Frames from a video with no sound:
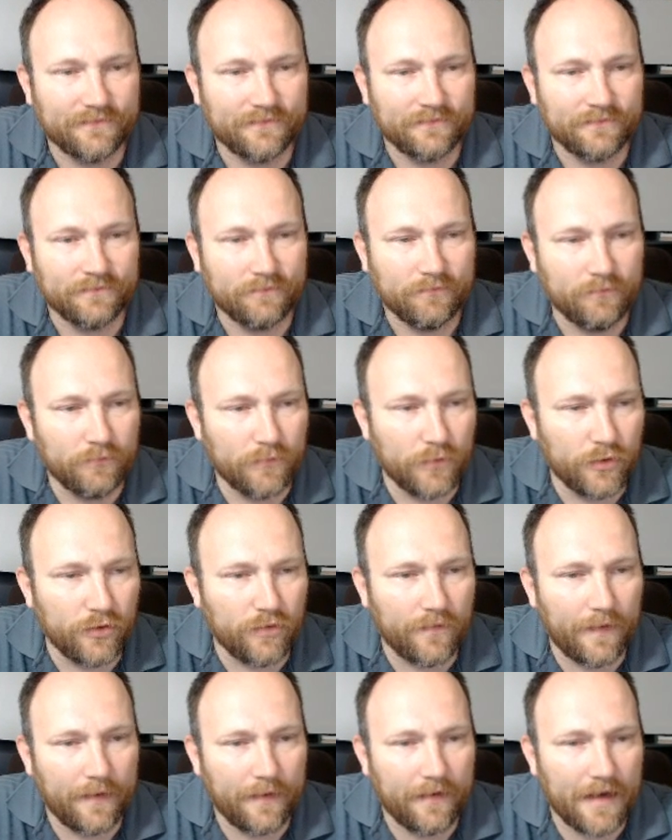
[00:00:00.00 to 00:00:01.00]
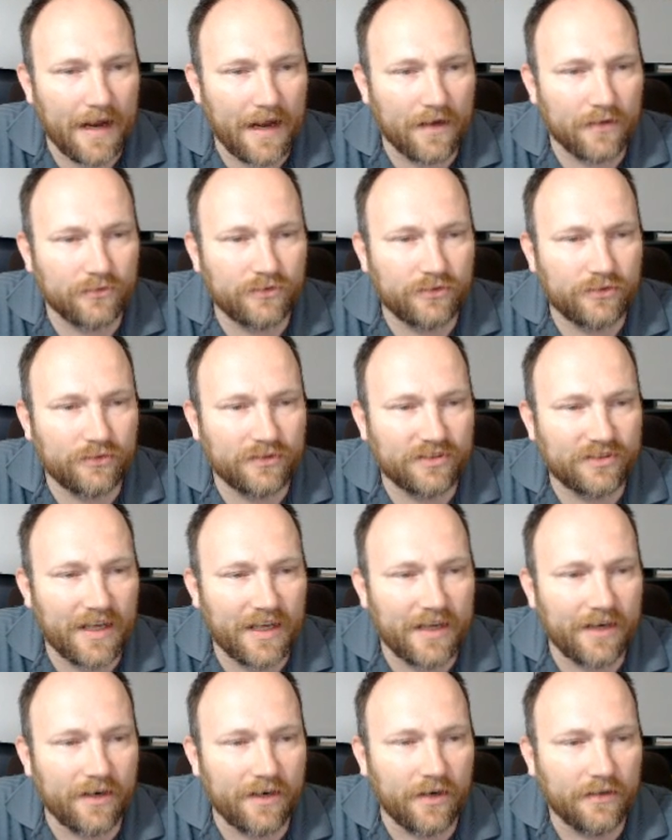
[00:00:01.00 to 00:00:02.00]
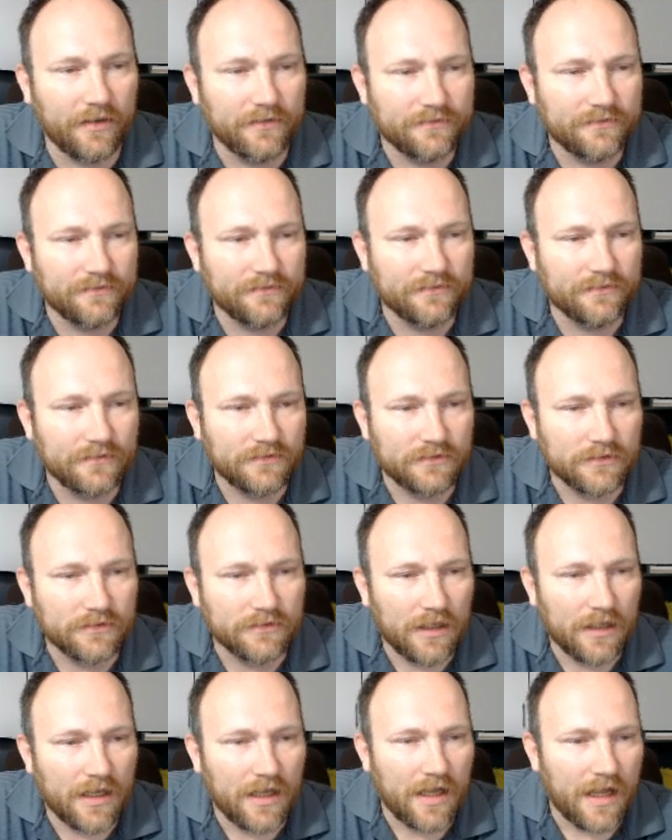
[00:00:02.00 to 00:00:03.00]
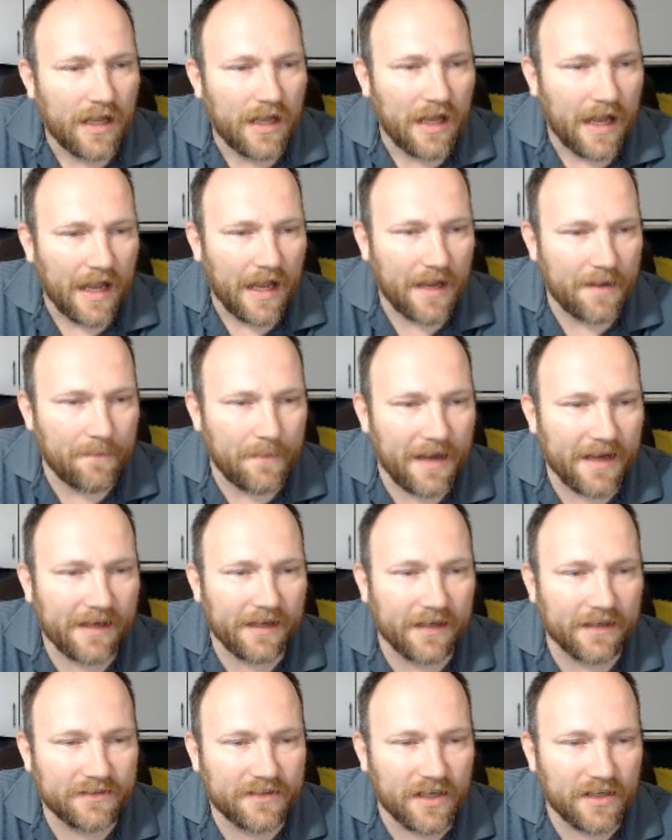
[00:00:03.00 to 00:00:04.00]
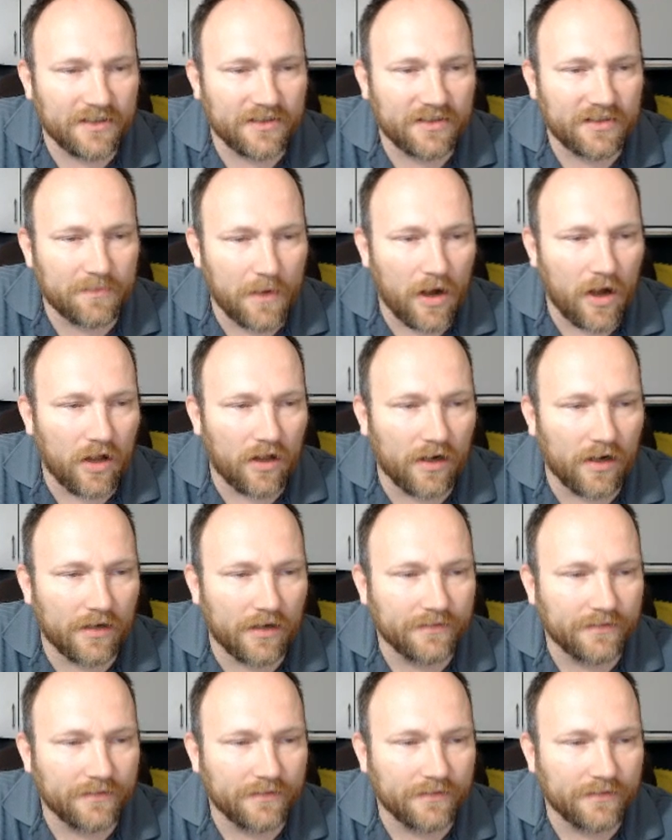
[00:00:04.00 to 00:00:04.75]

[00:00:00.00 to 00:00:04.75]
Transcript: move it down to the center, and make it a ton smaller.